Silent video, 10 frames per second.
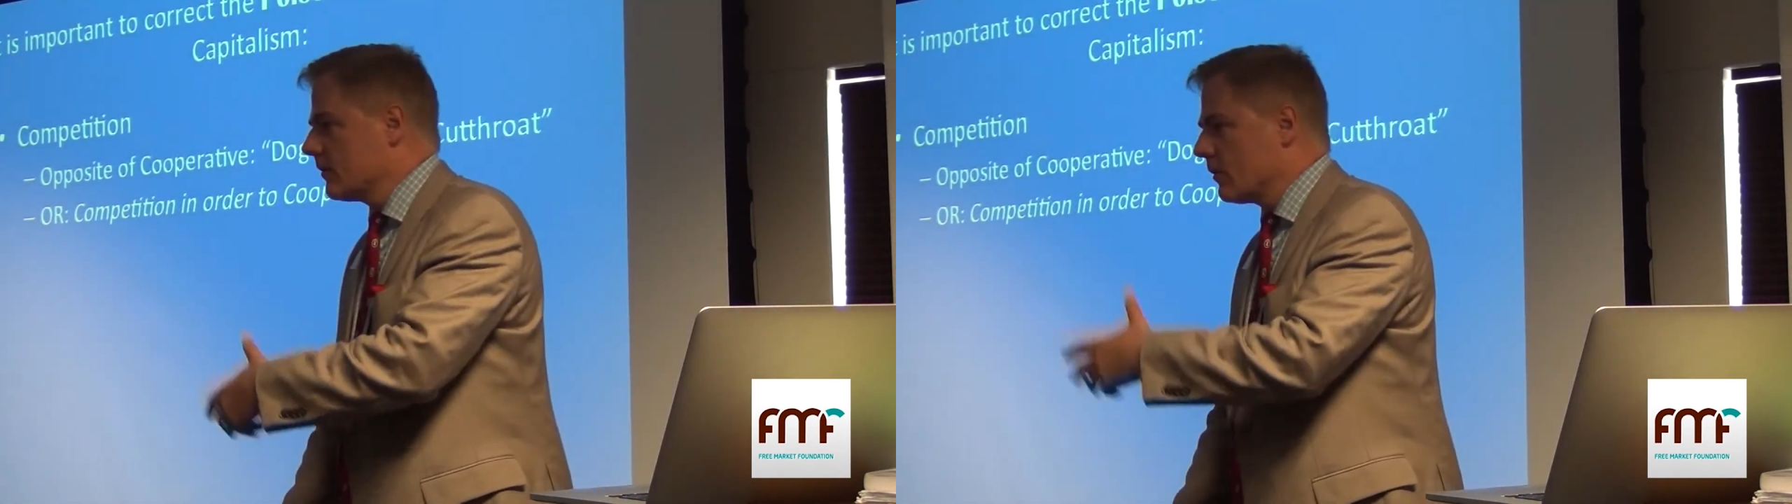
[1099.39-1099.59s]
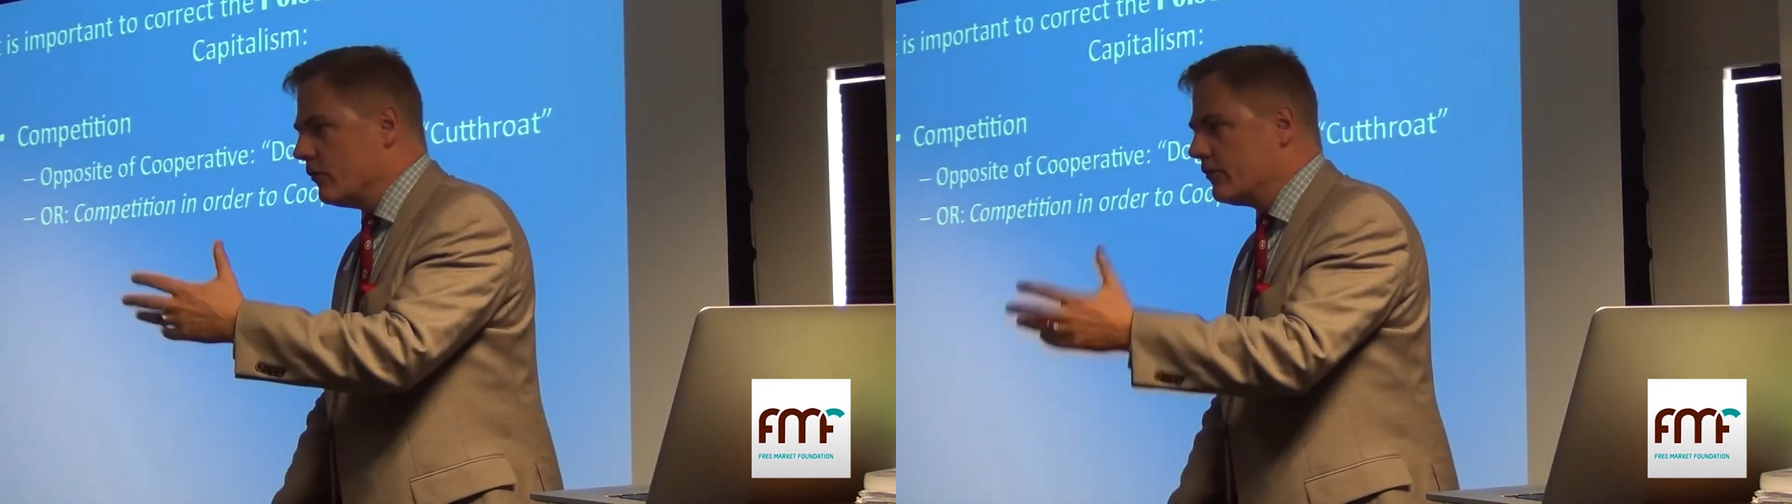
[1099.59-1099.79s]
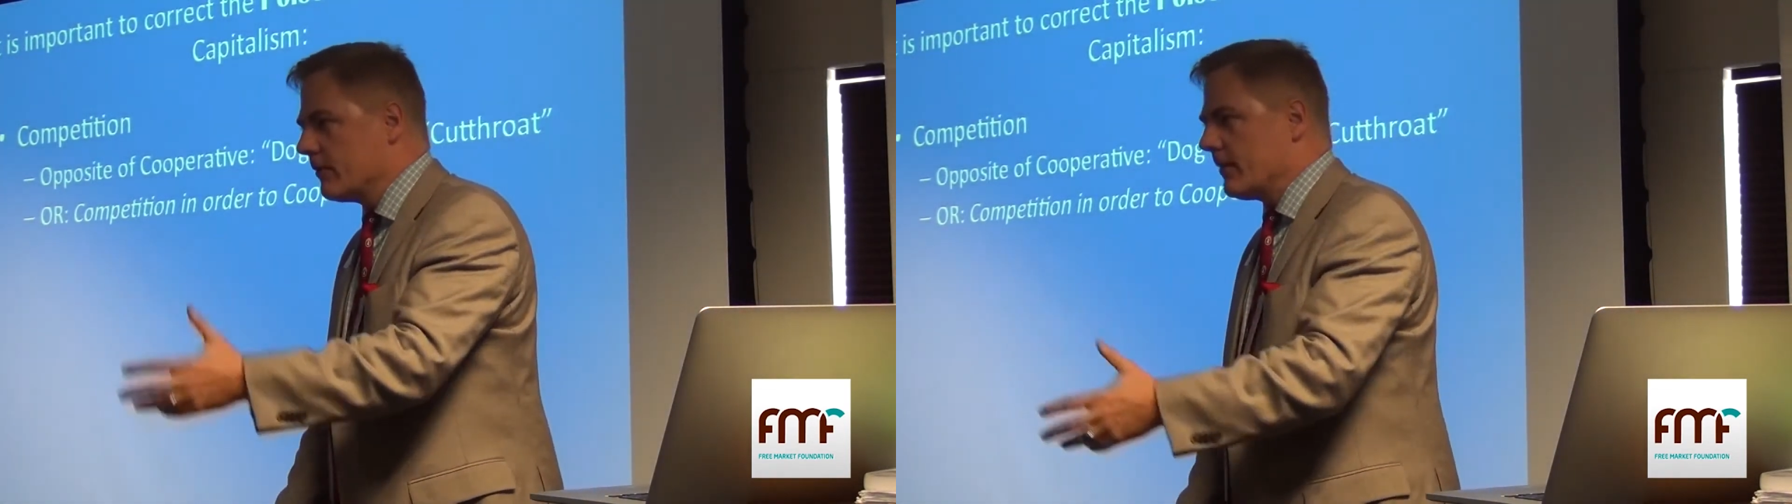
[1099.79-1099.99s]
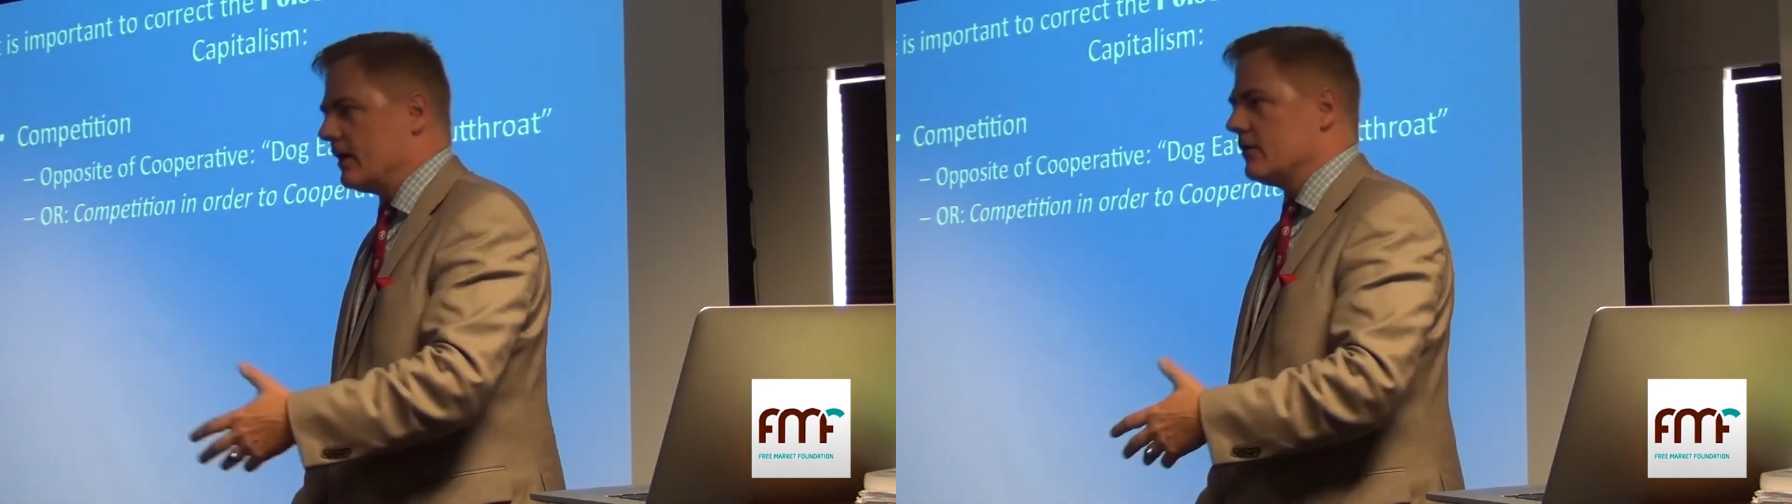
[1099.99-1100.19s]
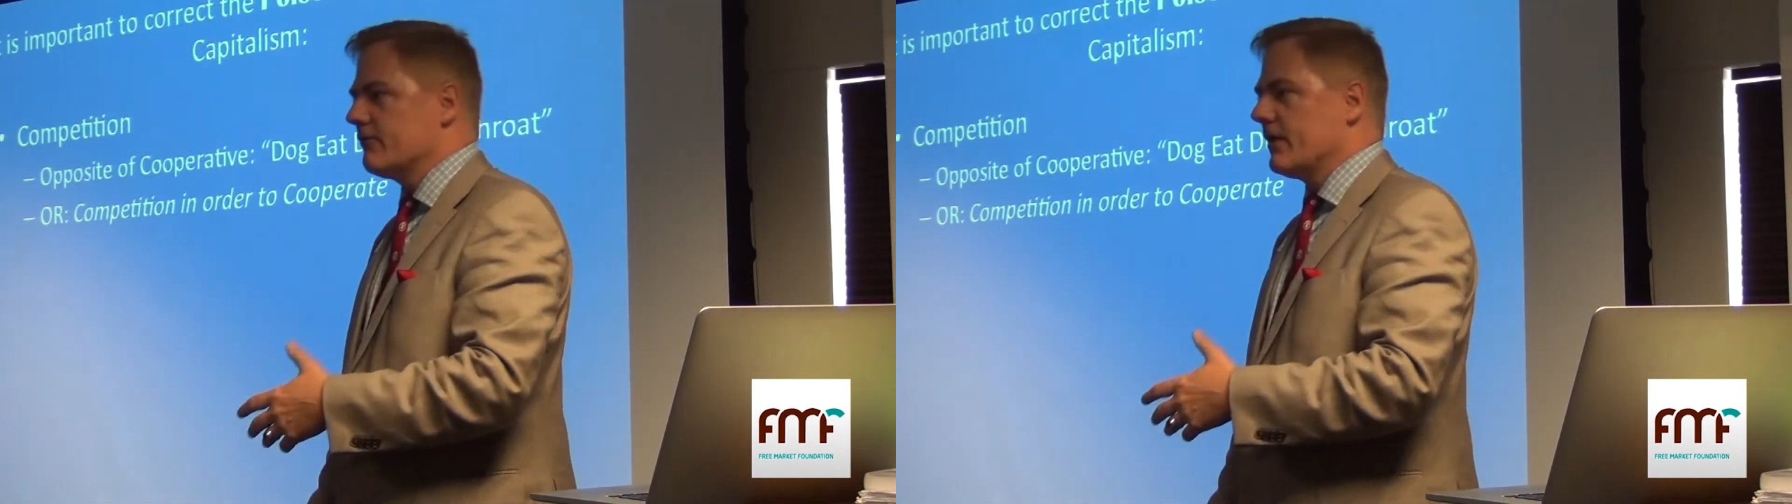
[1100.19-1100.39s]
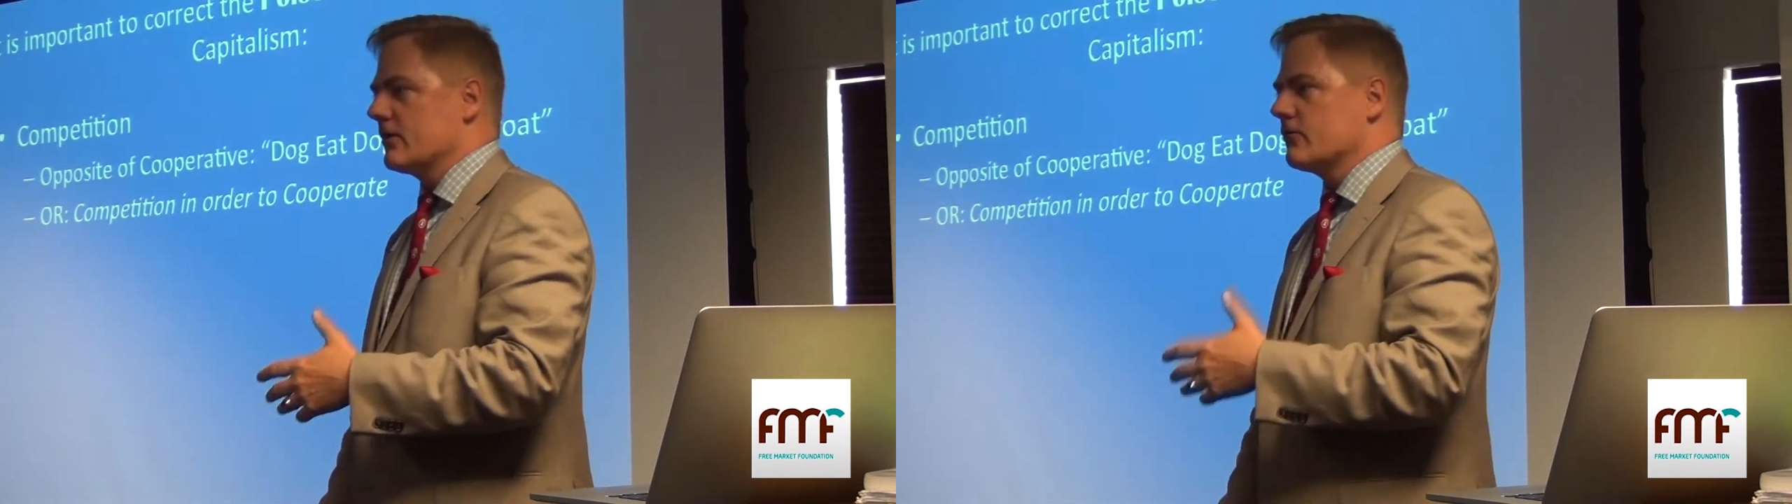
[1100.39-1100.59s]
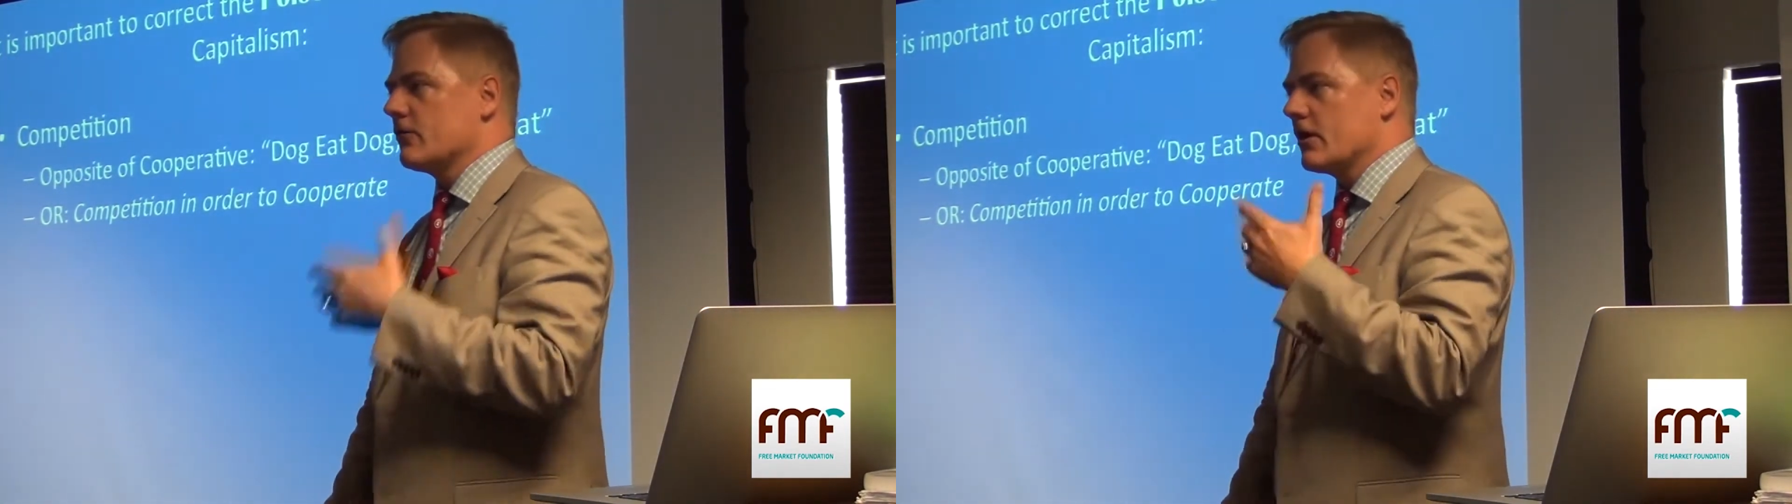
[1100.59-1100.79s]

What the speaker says: clothing manufacturers,